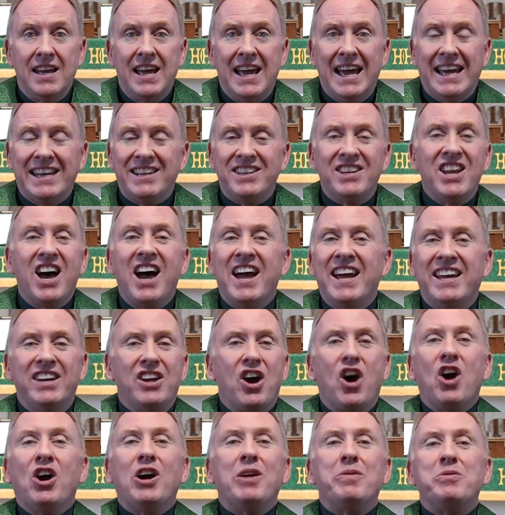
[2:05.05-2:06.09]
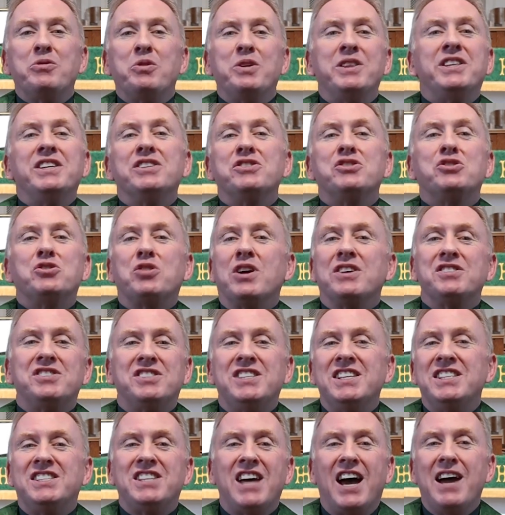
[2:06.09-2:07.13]
At night, armed with his
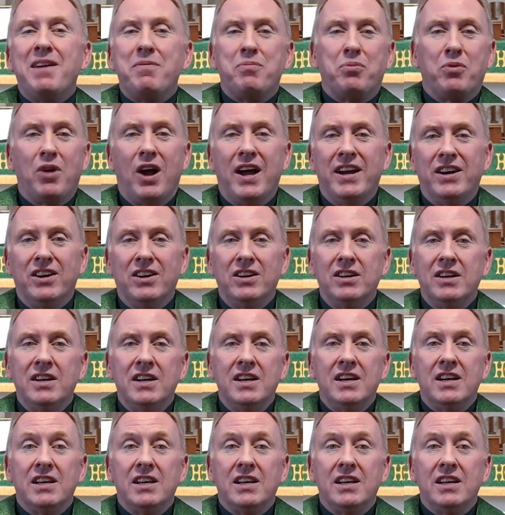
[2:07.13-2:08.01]
trusty typewriter,